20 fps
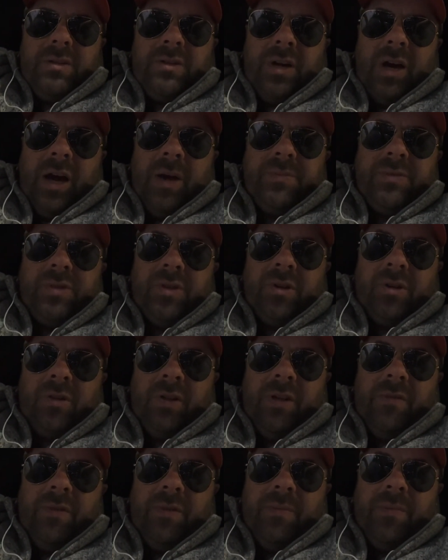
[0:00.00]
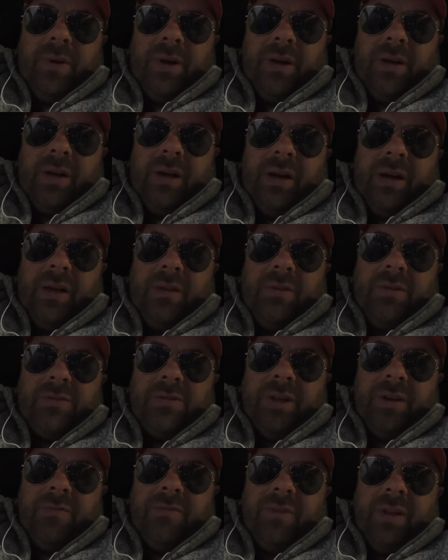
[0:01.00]
Thompson, Cleveland Buckeye,
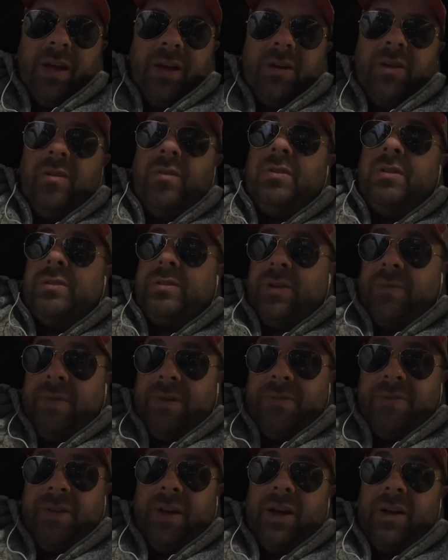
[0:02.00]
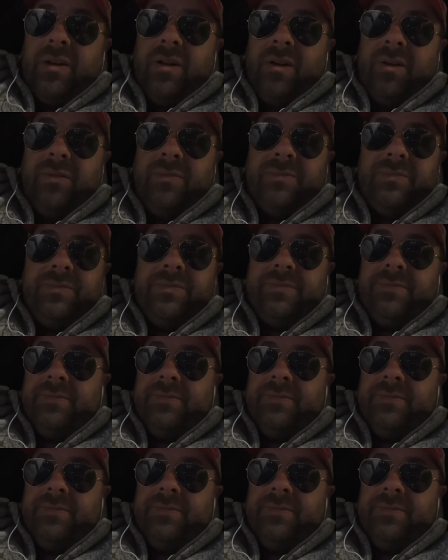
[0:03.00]
looks like Flacco. It's going to be Flacco.